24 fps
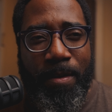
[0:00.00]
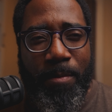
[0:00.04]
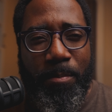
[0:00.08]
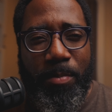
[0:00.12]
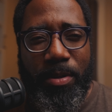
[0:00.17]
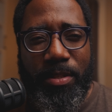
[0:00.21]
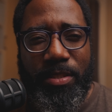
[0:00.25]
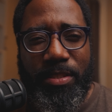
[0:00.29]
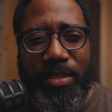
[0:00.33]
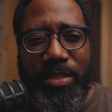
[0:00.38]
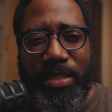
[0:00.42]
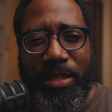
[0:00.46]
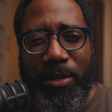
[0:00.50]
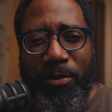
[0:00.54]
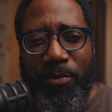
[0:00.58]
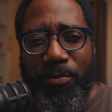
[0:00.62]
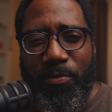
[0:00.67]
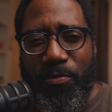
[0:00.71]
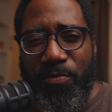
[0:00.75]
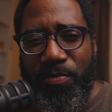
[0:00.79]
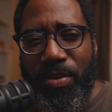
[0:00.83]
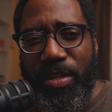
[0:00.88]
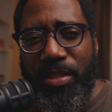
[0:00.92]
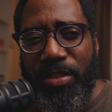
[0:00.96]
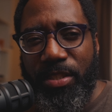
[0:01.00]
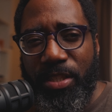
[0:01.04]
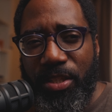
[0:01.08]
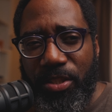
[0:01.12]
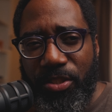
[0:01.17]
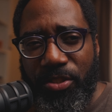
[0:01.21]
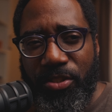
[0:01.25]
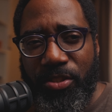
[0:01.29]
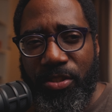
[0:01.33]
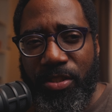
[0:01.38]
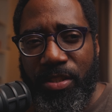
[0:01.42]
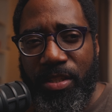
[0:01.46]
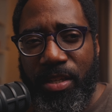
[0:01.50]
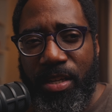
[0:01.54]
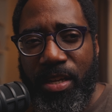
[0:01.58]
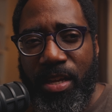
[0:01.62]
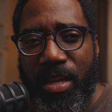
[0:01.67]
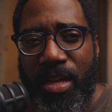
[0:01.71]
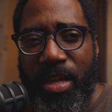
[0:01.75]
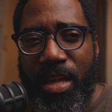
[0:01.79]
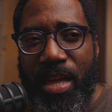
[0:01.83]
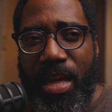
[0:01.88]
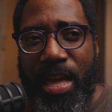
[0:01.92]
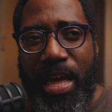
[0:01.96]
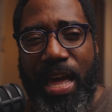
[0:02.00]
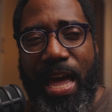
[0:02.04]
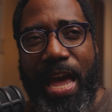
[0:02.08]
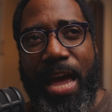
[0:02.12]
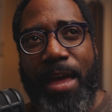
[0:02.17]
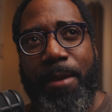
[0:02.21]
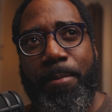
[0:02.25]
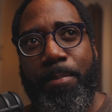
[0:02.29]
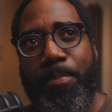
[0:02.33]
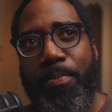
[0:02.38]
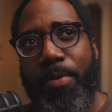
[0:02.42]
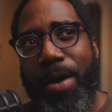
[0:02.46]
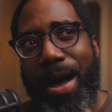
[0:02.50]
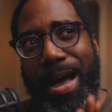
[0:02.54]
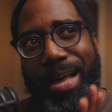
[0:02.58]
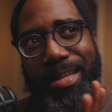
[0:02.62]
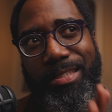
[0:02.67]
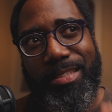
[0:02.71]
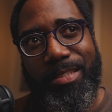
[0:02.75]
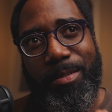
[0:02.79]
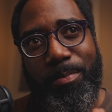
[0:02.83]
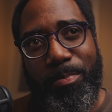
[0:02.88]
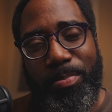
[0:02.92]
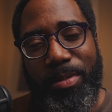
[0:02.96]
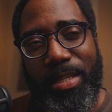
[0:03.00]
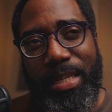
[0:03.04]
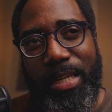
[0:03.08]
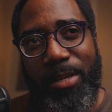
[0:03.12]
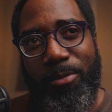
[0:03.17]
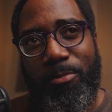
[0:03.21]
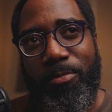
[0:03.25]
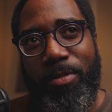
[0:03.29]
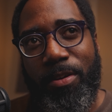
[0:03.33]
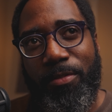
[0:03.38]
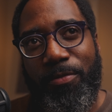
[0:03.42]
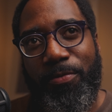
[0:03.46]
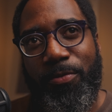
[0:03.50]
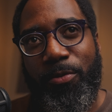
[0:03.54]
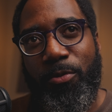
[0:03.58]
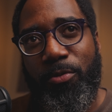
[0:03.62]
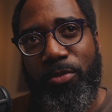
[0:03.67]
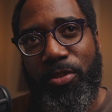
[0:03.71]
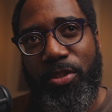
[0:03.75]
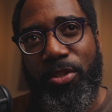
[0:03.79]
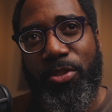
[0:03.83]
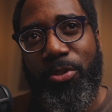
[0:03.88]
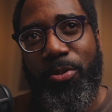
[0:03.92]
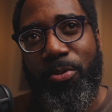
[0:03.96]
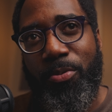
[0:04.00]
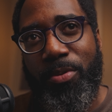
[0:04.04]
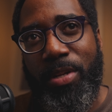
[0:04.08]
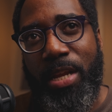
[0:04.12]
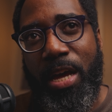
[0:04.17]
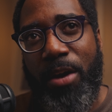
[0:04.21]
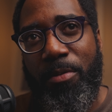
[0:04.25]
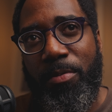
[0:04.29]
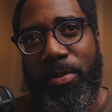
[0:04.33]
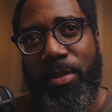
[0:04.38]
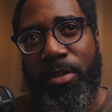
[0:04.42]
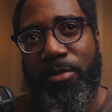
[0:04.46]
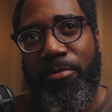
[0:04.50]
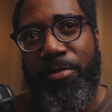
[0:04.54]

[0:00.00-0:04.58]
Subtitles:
but still vintage. And possibly what Fuji's doing now with the